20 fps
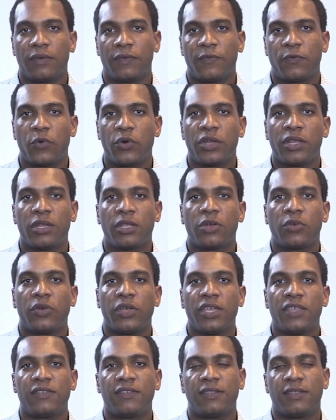40
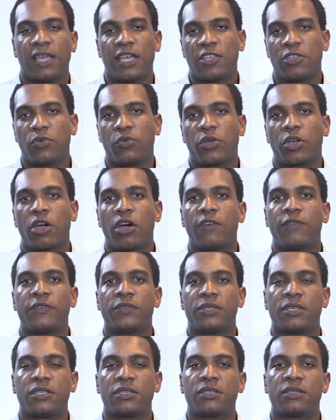degrees, and that you
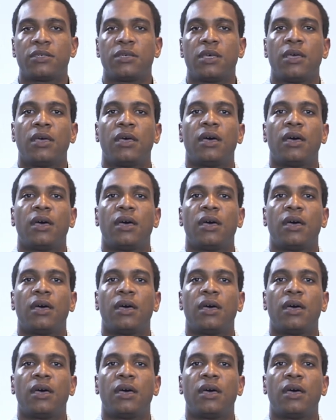recover this